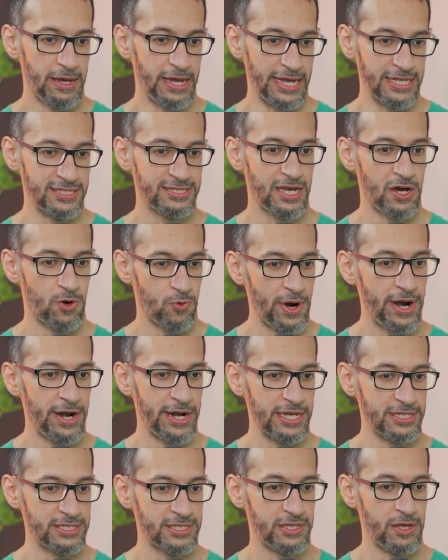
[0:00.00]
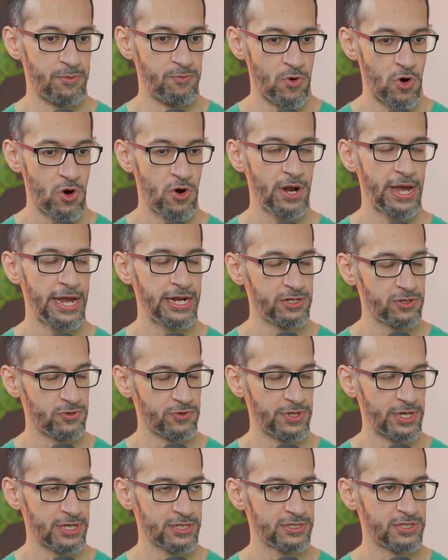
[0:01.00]
It's awareness. The more I
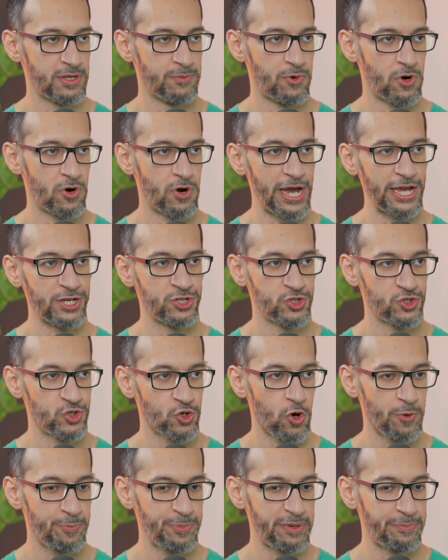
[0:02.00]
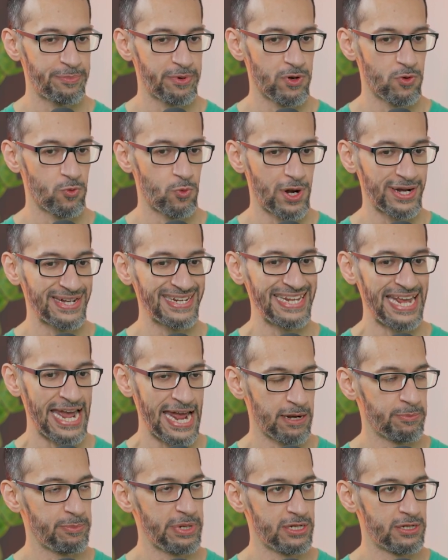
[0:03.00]
do this, the more I show people what
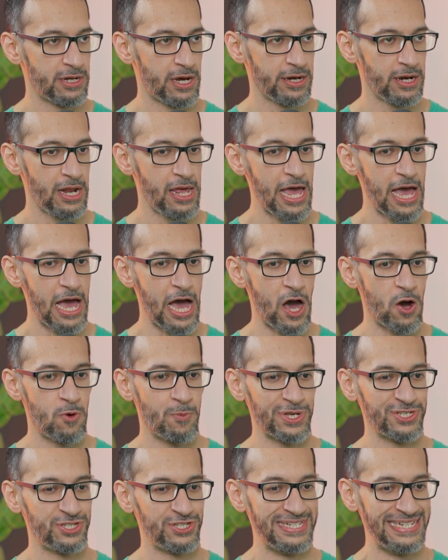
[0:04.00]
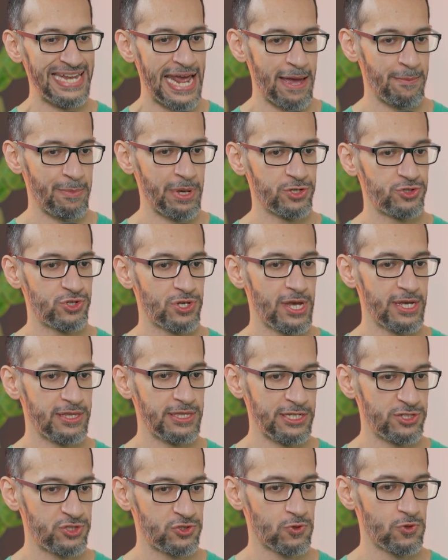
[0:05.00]
can be done, how much damage
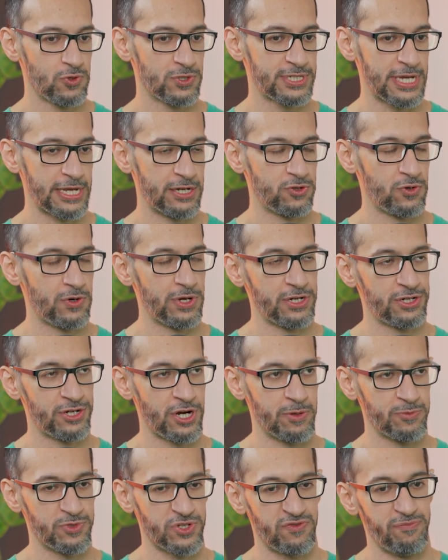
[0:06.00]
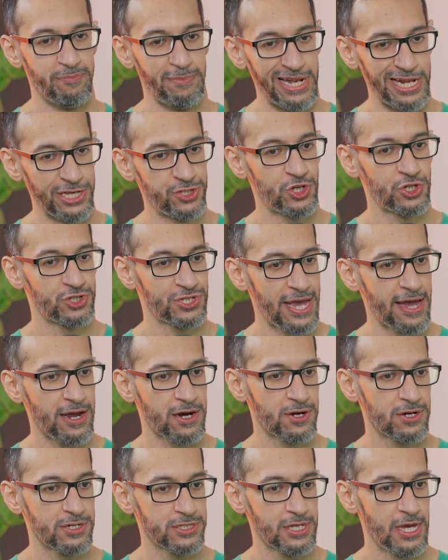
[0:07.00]
these tools can do in terms of malicious
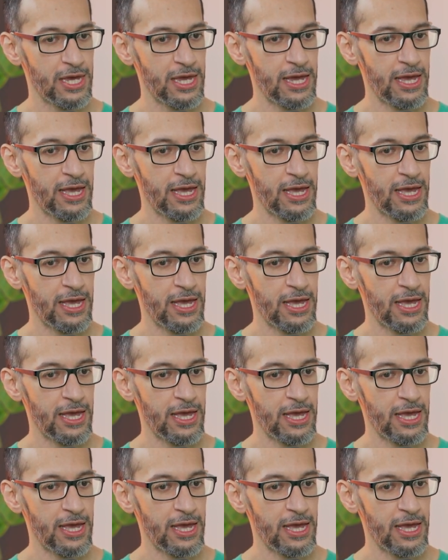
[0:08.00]
hackers,